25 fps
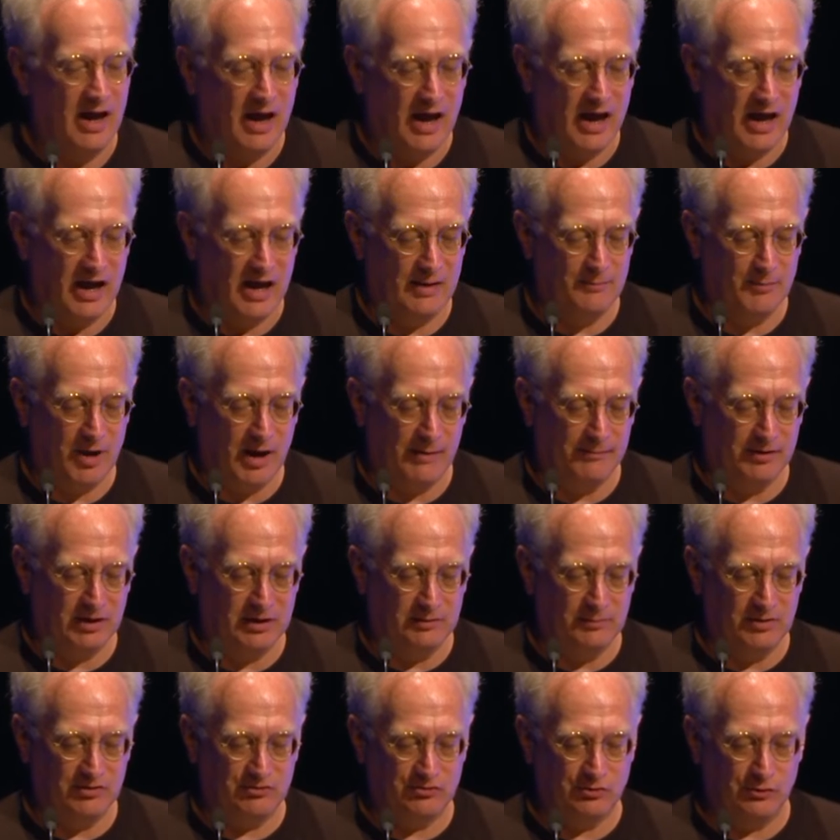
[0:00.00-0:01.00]
I'm
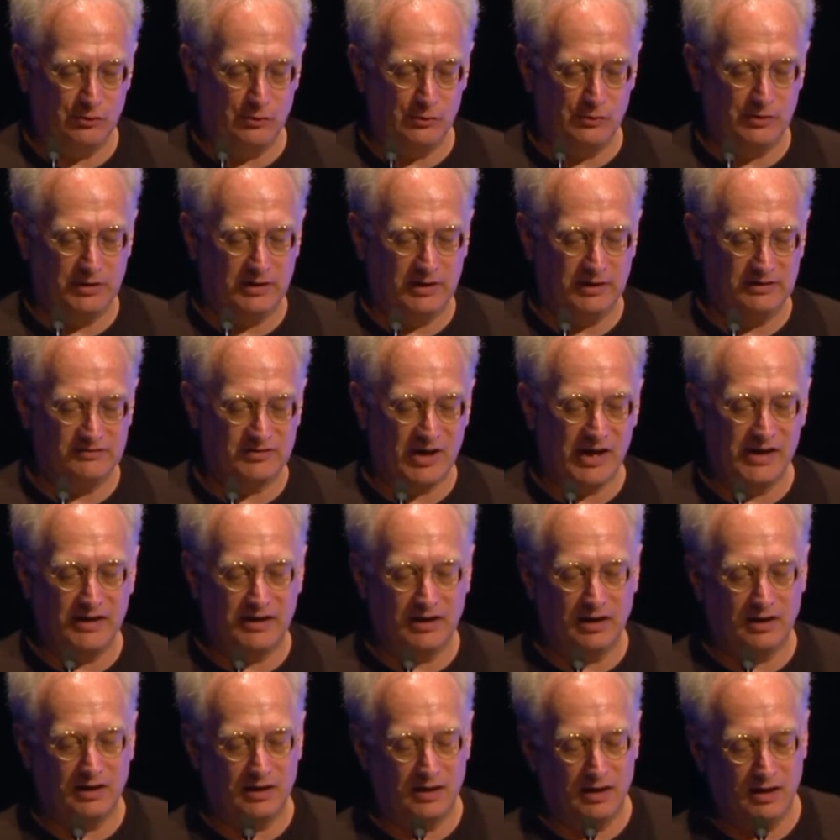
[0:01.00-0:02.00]
going to be
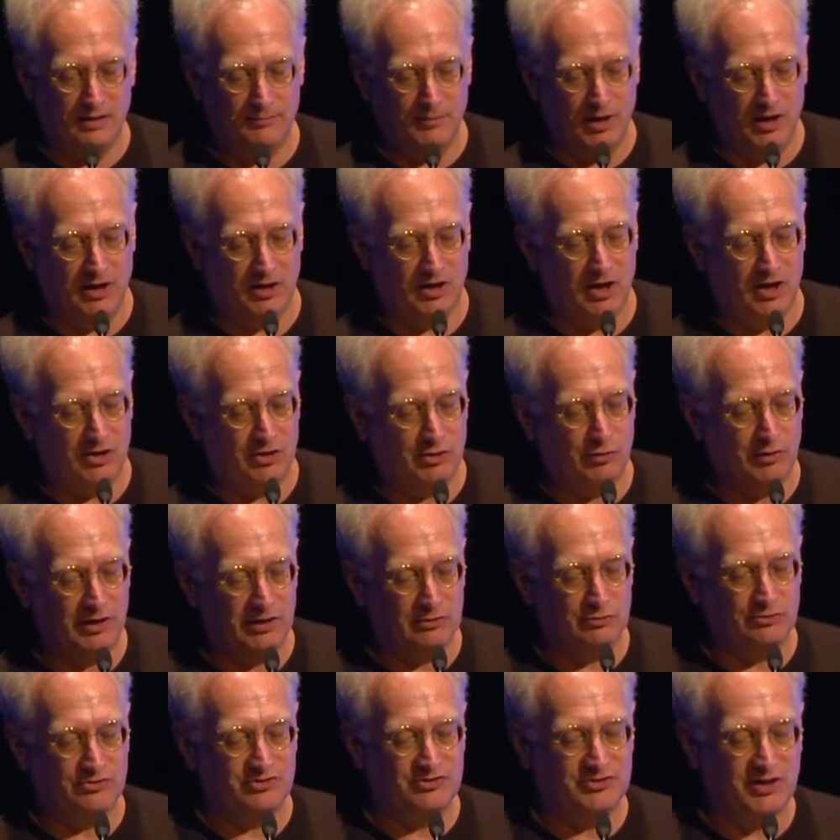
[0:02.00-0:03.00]
taking a
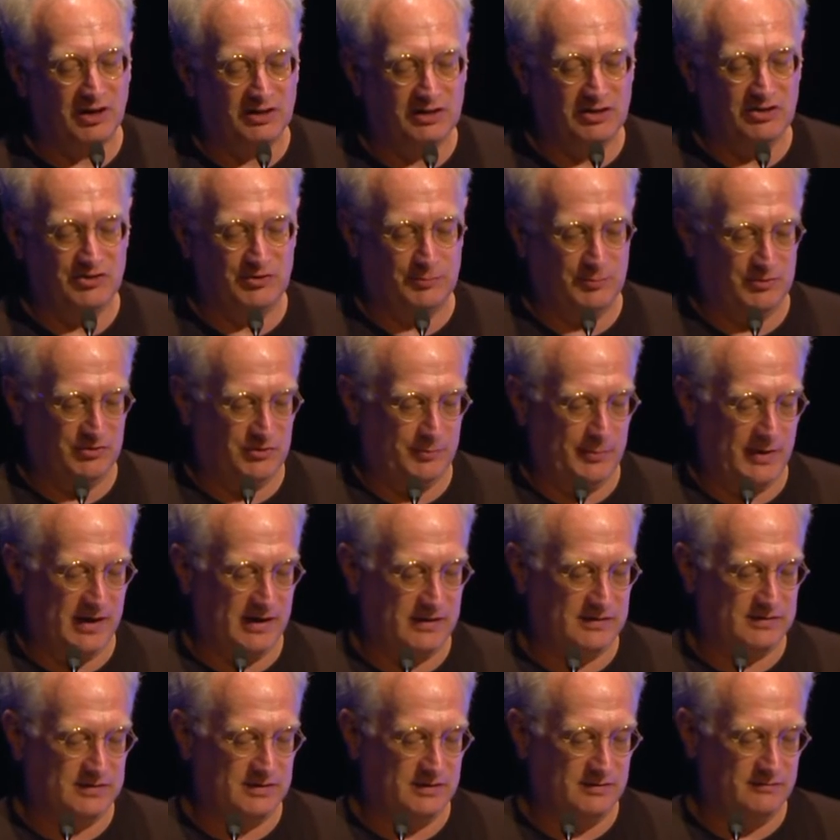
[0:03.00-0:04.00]
critical studies
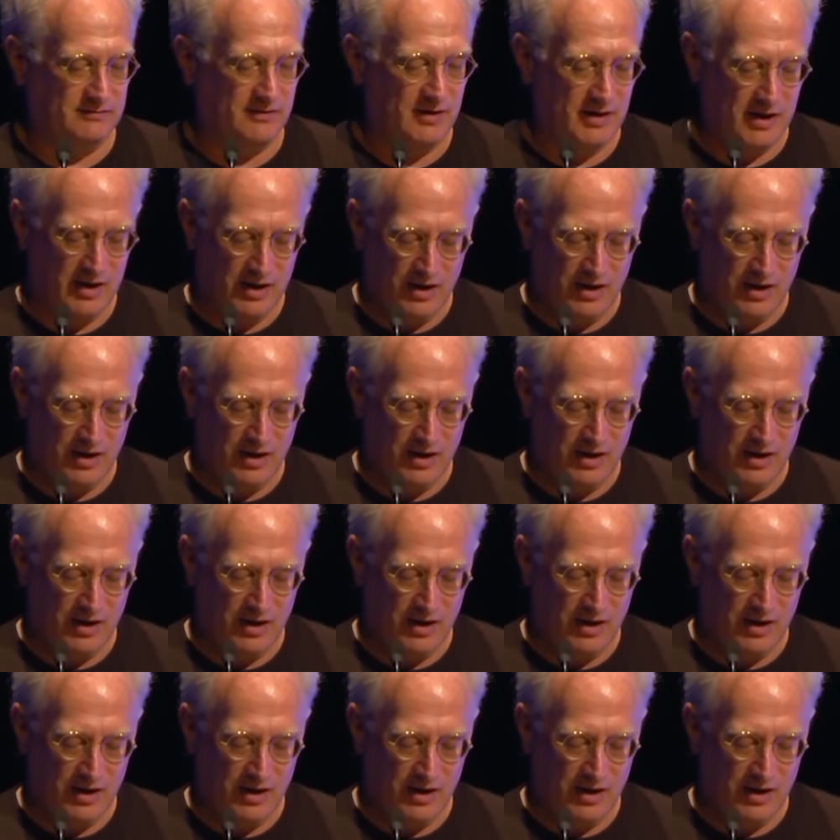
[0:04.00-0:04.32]
perspective